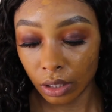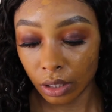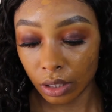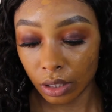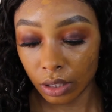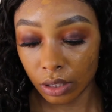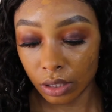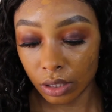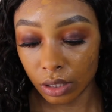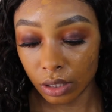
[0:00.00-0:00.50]

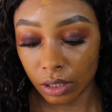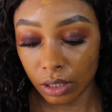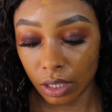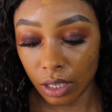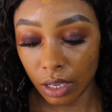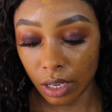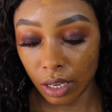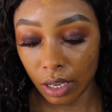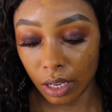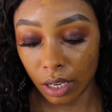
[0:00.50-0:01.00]
This is
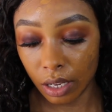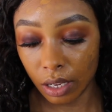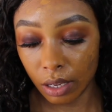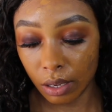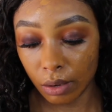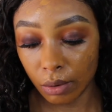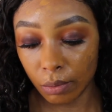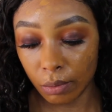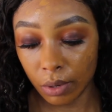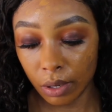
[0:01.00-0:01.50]
the
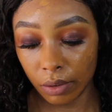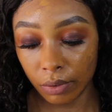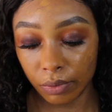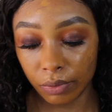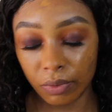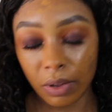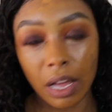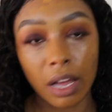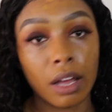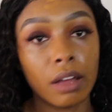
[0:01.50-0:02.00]

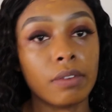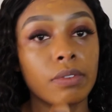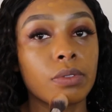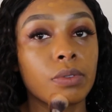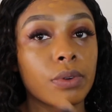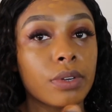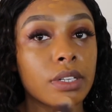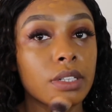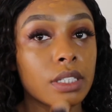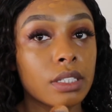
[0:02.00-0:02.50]

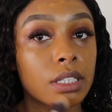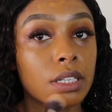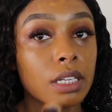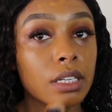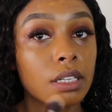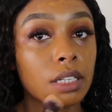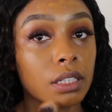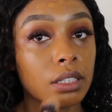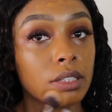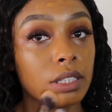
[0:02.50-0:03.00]
M536.